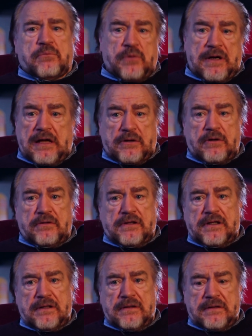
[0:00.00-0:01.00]
When I got
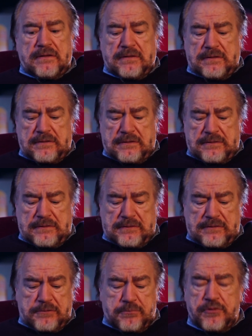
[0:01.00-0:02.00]
the
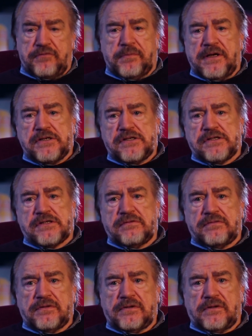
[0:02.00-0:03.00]
proof pages
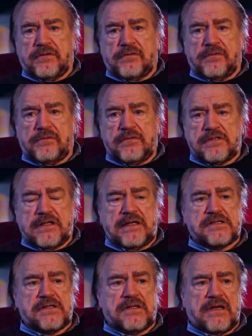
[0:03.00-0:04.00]
of
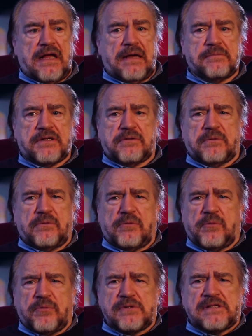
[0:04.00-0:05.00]
Silence of the Lambs, I thought,
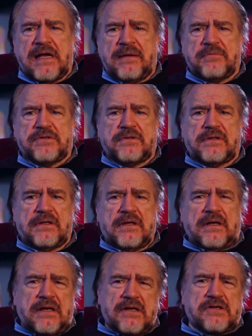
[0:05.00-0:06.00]
oh, what's happened to it?
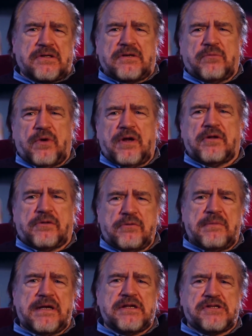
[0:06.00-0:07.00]
And it kind of went
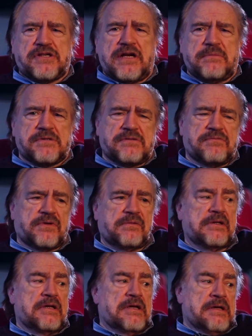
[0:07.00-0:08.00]
through many shapes and all.